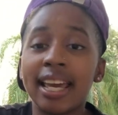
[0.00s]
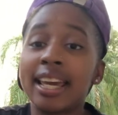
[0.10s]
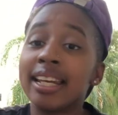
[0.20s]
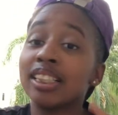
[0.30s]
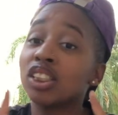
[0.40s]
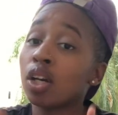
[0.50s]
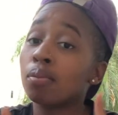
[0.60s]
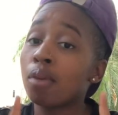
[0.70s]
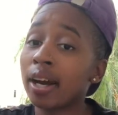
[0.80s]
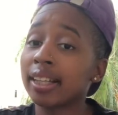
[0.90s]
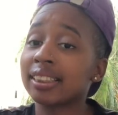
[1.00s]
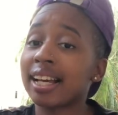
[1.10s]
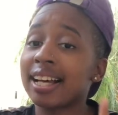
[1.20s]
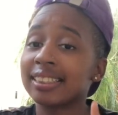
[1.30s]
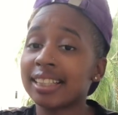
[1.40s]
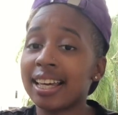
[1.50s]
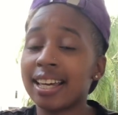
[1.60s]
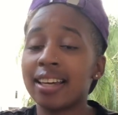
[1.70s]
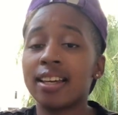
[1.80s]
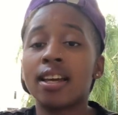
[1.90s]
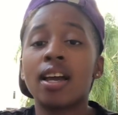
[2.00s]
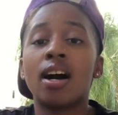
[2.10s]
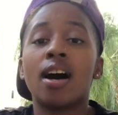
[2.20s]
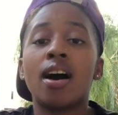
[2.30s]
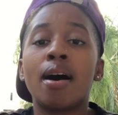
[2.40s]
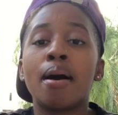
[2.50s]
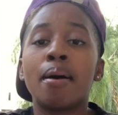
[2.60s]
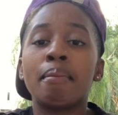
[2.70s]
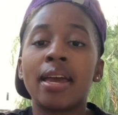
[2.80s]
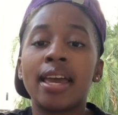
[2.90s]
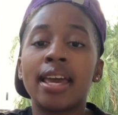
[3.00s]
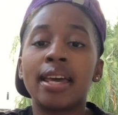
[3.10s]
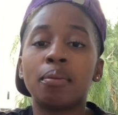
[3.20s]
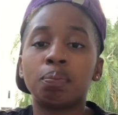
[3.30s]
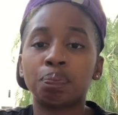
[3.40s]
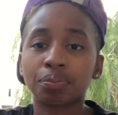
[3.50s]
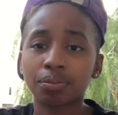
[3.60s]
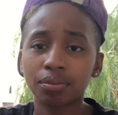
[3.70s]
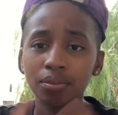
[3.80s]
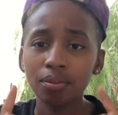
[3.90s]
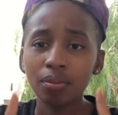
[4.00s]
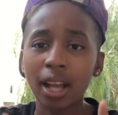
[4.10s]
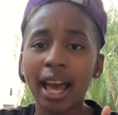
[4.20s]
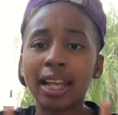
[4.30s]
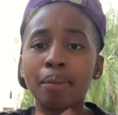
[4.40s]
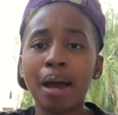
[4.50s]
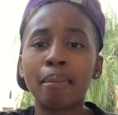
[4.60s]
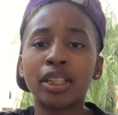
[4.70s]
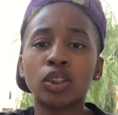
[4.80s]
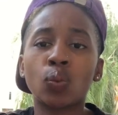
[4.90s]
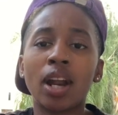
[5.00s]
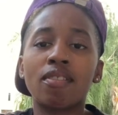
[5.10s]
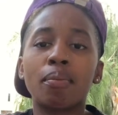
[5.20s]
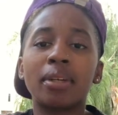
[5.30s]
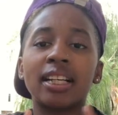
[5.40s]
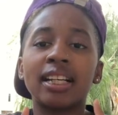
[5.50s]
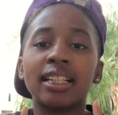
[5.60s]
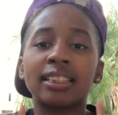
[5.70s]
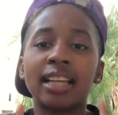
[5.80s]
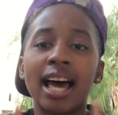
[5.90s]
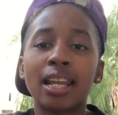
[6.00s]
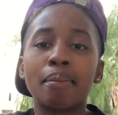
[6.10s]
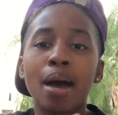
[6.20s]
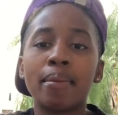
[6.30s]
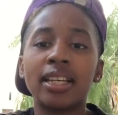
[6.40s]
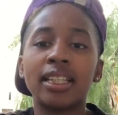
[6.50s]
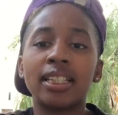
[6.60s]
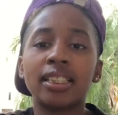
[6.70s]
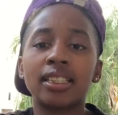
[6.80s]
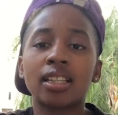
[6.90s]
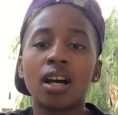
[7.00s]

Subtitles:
And in certain markets, like I said, and Alabama is one of them, because Alabama is